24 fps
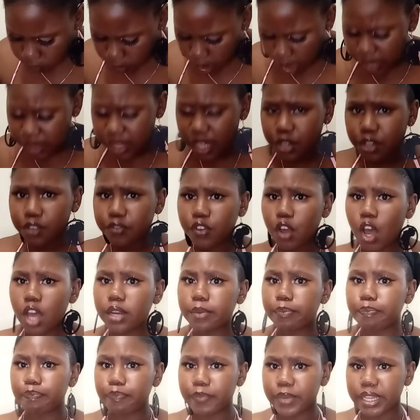And then you've
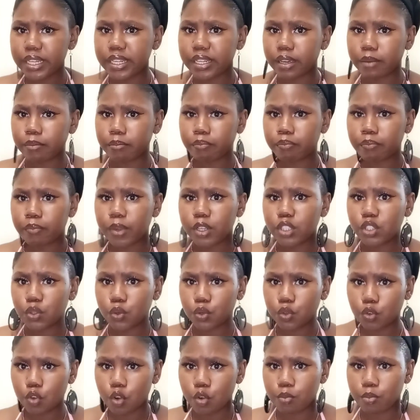got medium
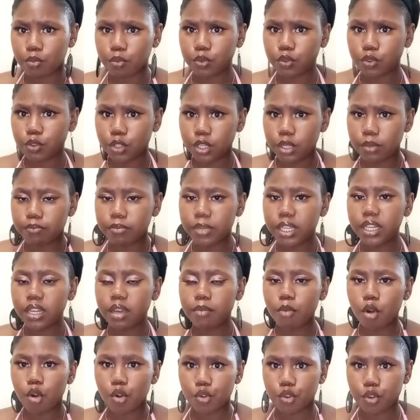
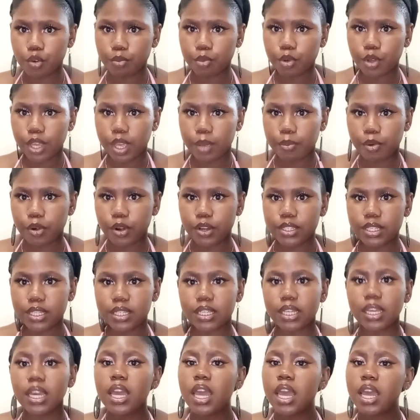or normal hair
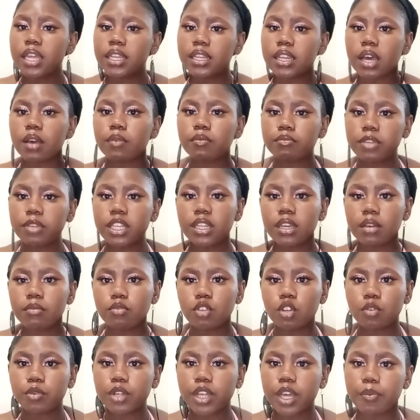porosity. Now, medium
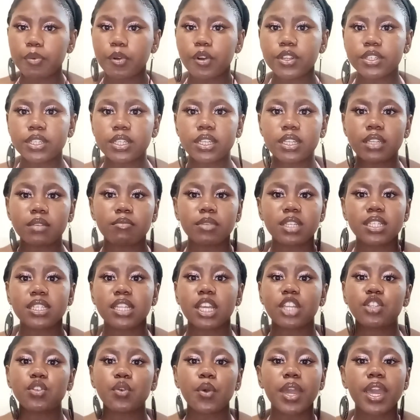normal hair porosity means
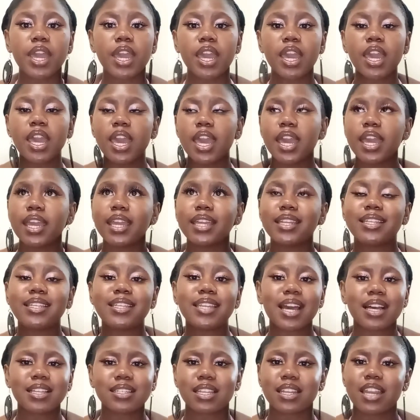that your hair, it
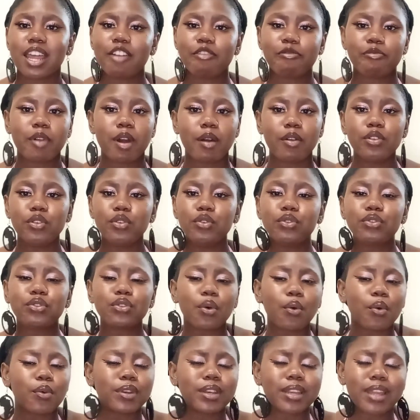doesn't have
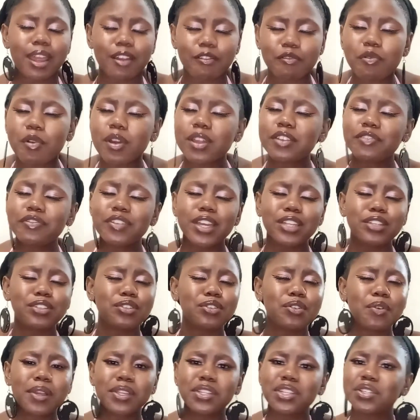in fact, you
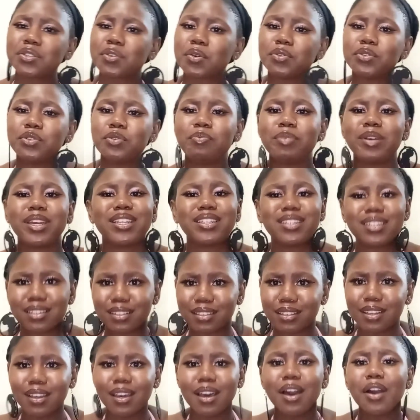know what, just go to
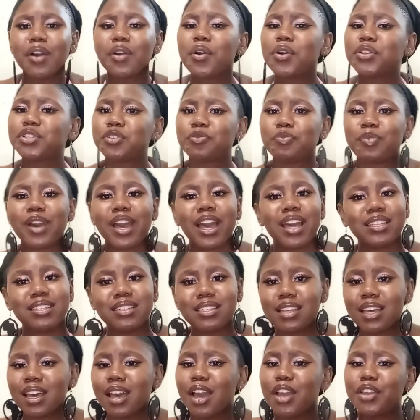bed.
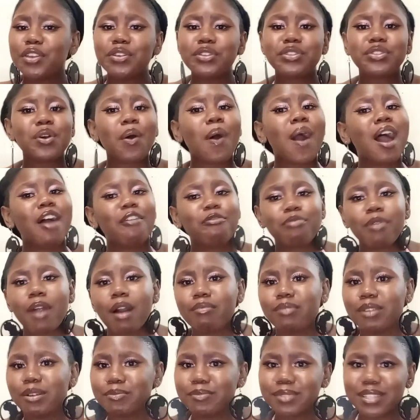You don't have
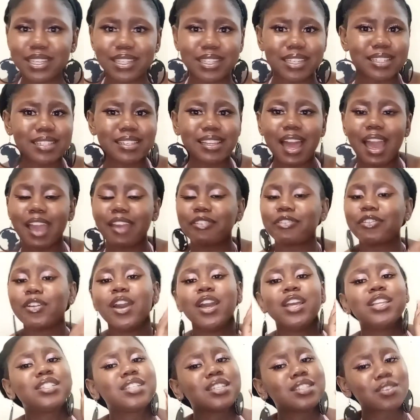problems in this
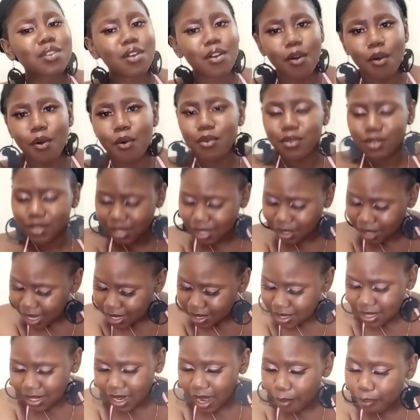life. Just go,
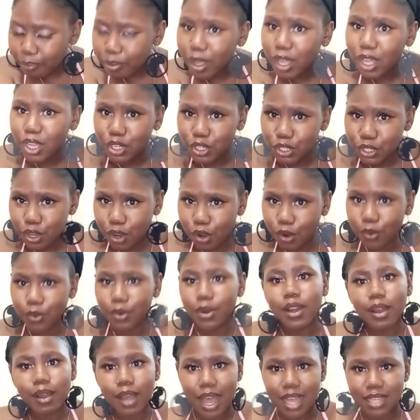gaan slap.
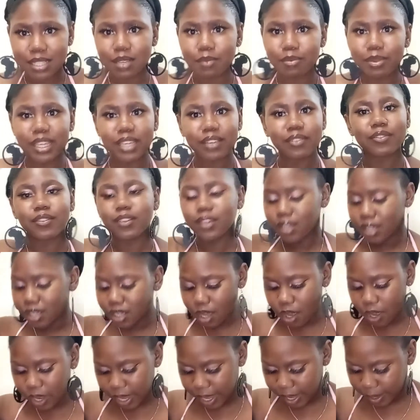No, asseblief.
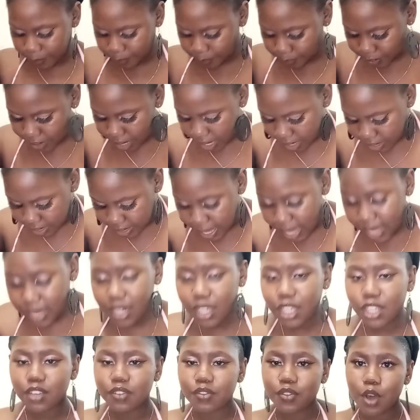Okay,
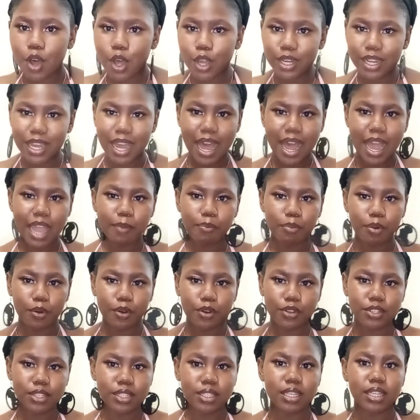Then you've got high
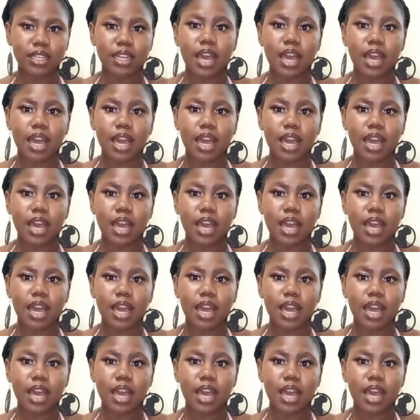porosity.